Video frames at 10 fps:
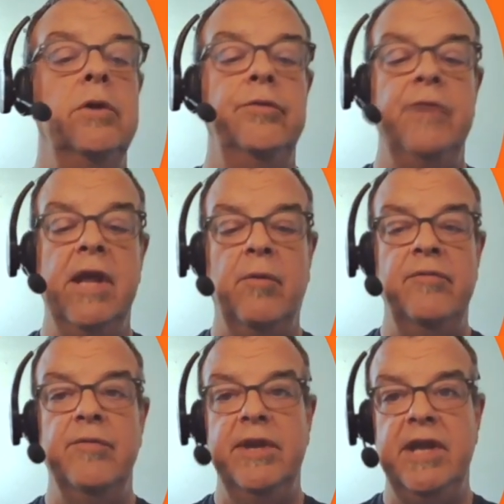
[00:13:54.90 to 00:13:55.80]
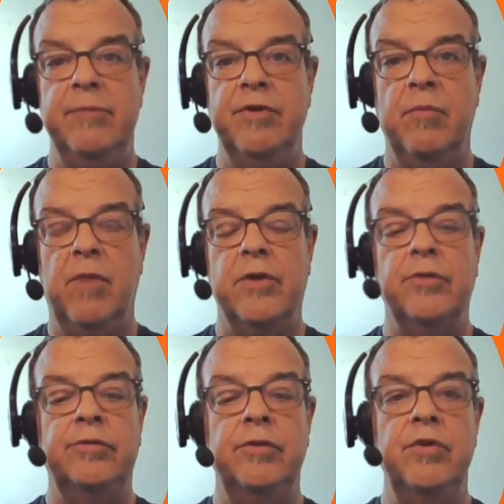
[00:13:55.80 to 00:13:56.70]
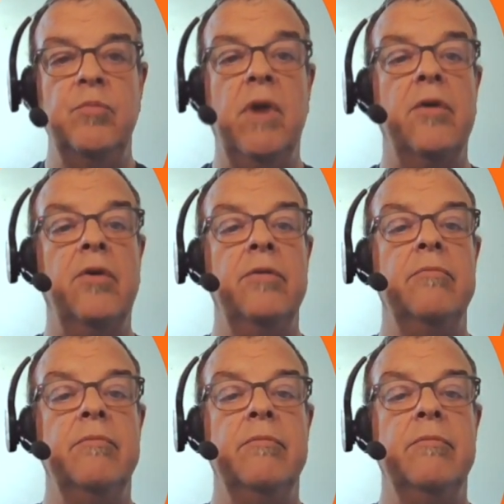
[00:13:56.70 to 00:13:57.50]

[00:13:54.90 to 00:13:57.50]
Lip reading: So now we've renamed our model to new model.